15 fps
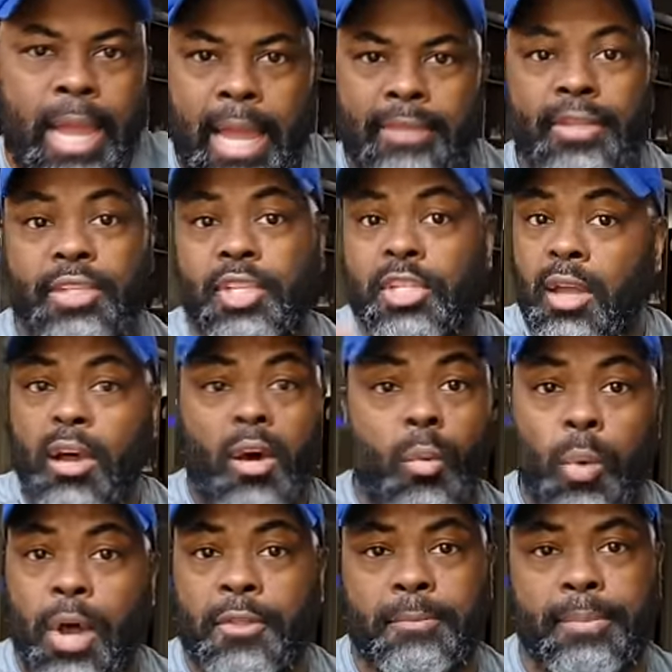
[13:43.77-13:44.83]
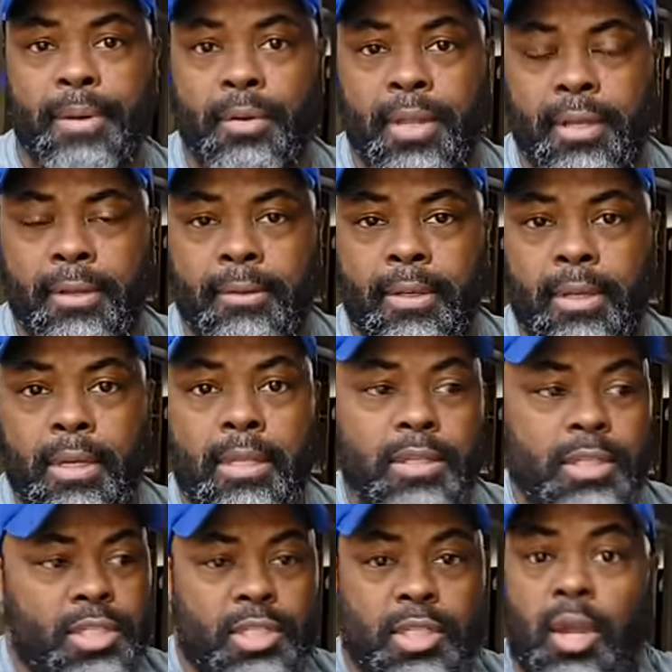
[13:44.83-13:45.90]
This is all wealth building.
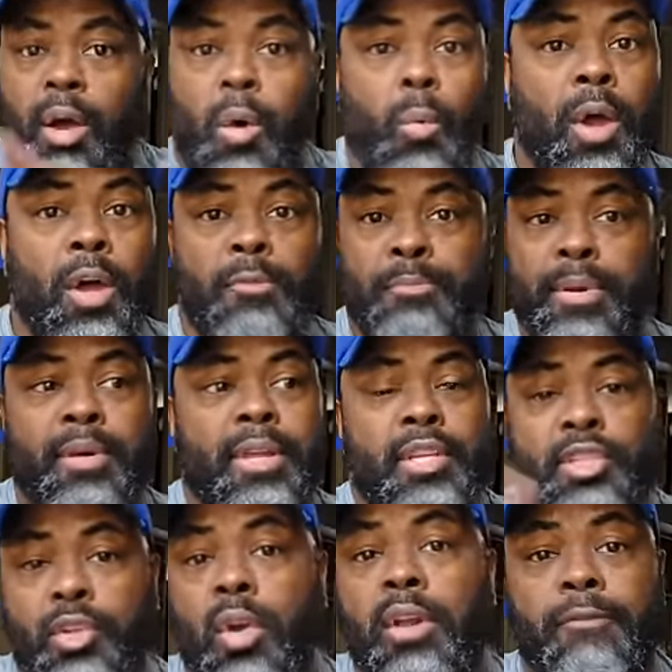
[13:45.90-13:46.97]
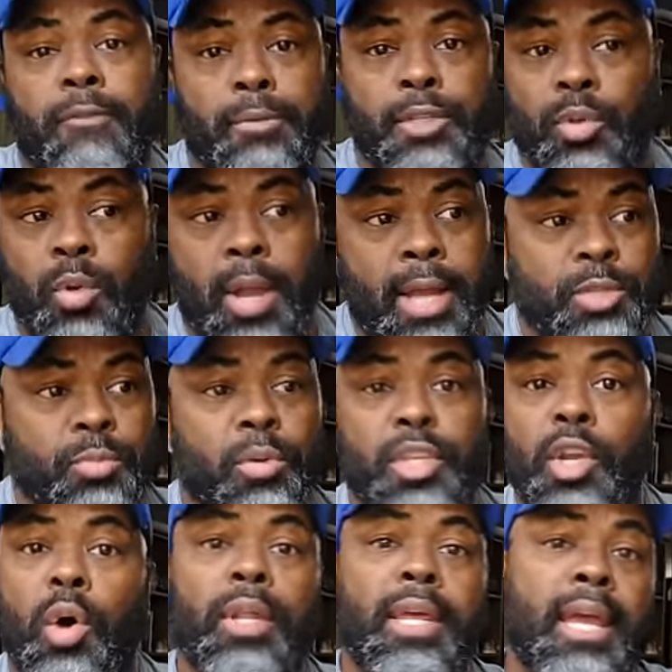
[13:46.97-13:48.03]
This is all wealth building starting from scratch when you
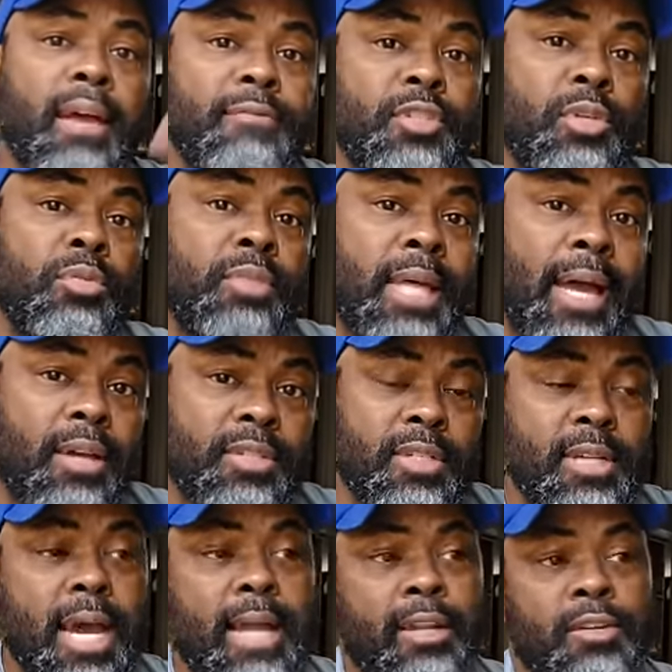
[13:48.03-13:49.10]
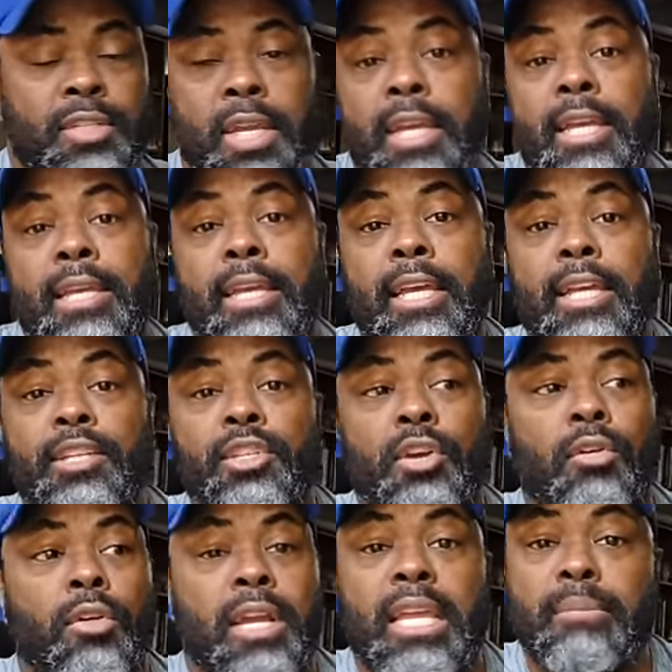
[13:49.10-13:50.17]
only have $2,000 in
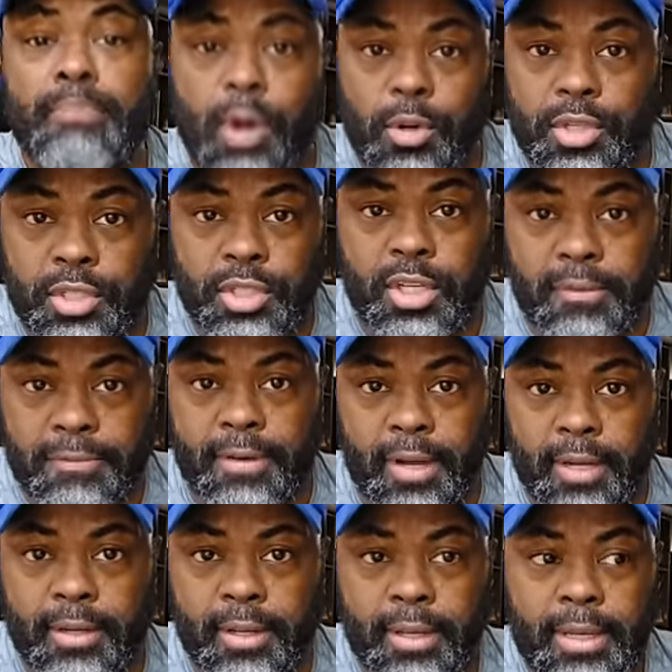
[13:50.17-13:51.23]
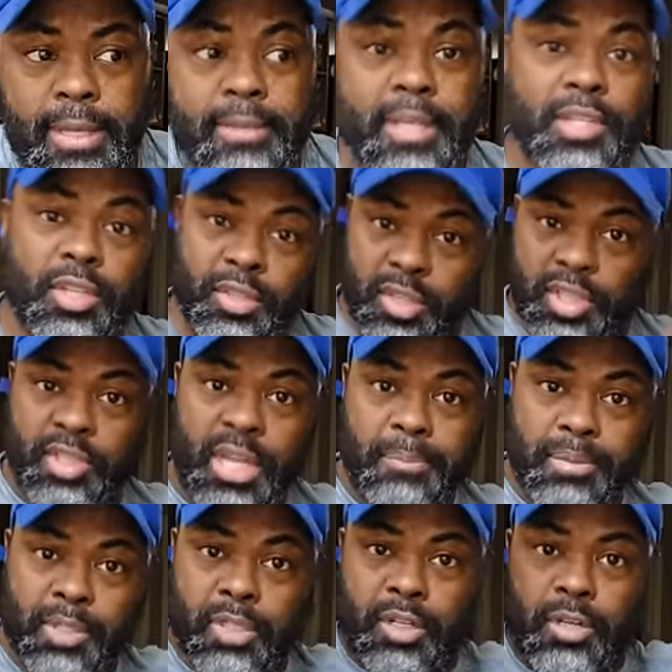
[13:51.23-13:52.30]
your emergency fund. These are the steps
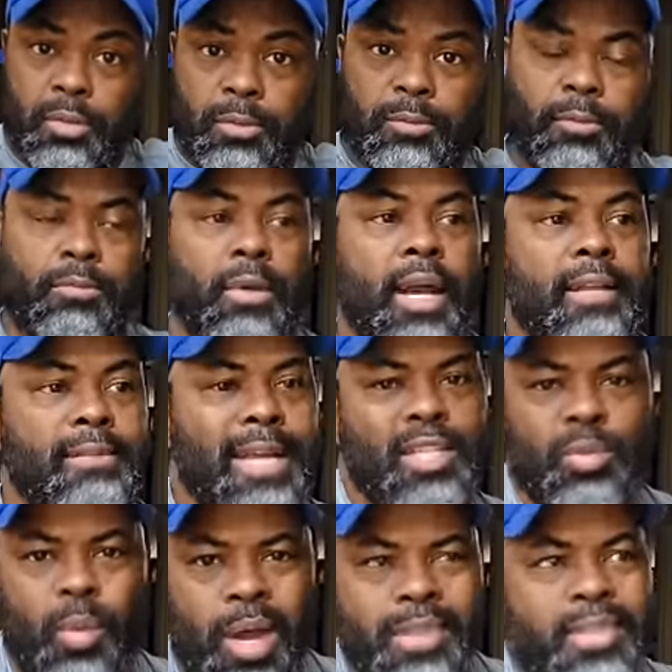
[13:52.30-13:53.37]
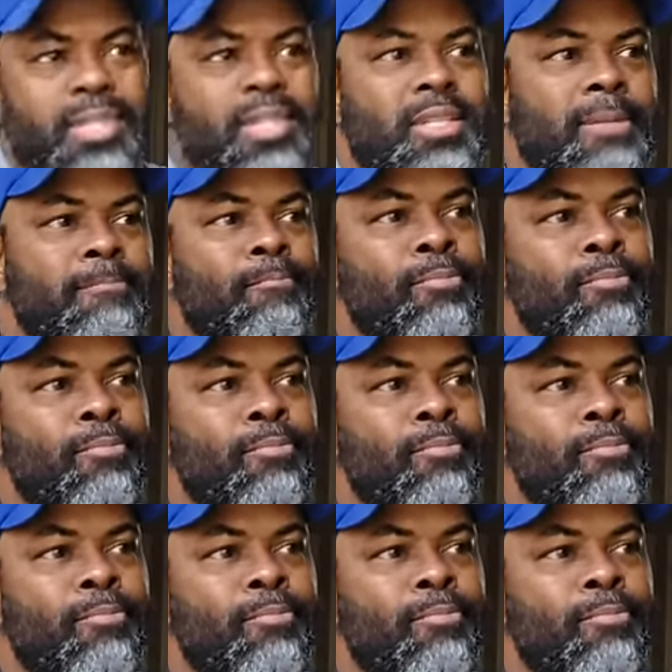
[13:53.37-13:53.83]
to do, right? And that's why this is,